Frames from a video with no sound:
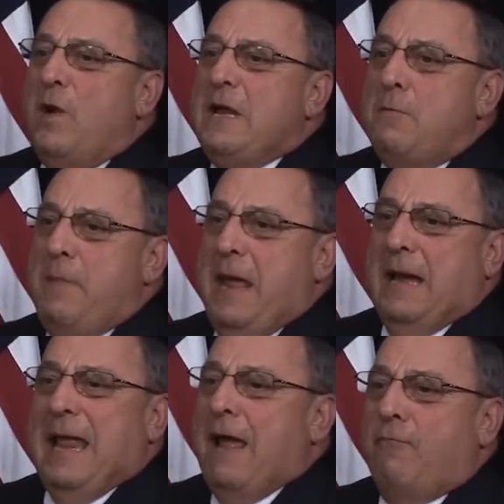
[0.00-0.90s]
we
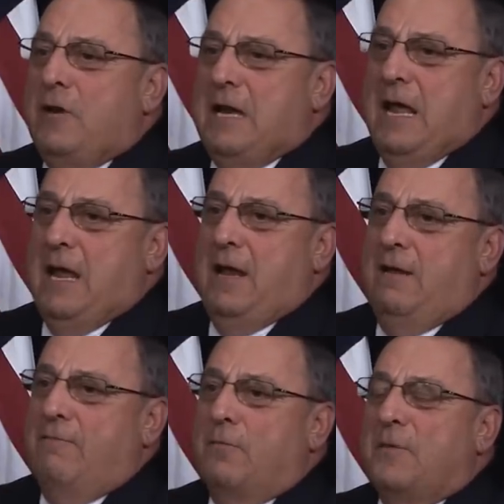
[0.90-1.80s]
demand every
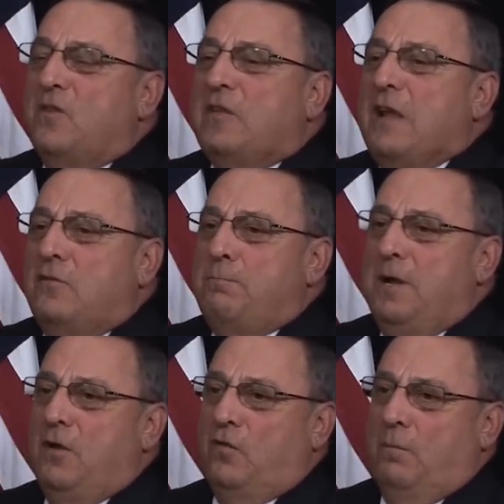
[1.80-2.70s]
day from the state's
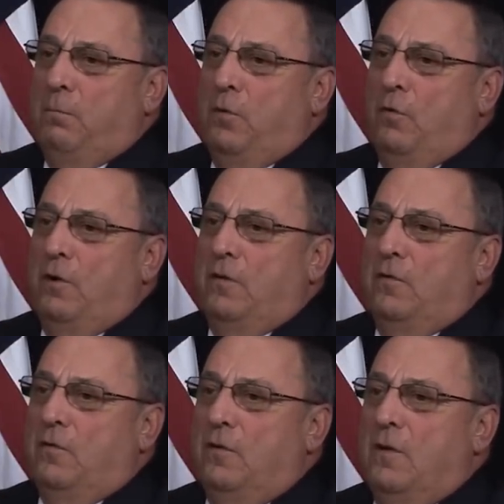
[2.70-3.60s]
biggest
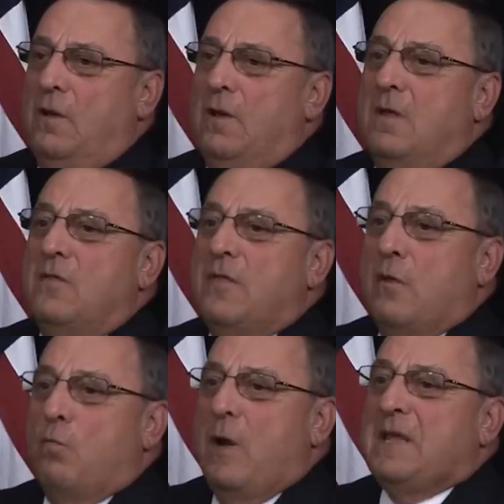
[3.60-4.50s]
employers,
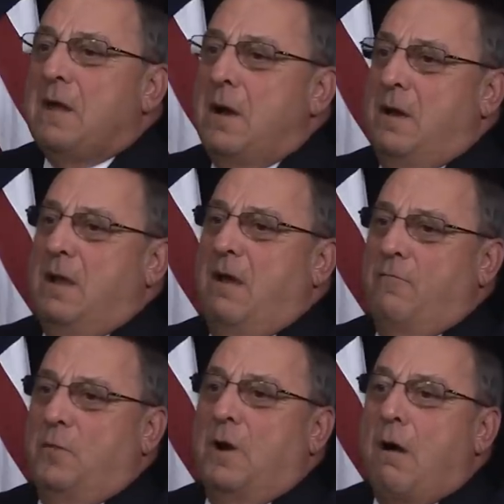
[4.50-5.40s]
then what kind of
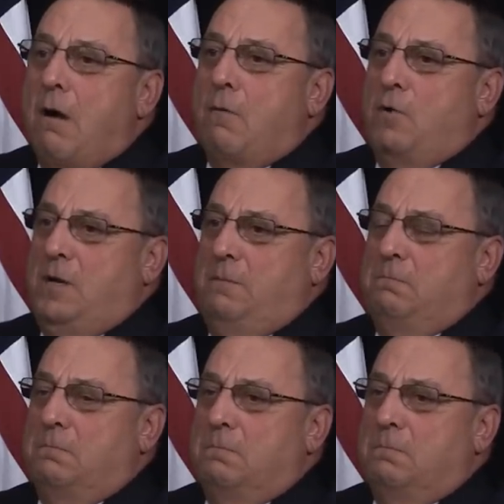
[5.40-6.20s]
government are we?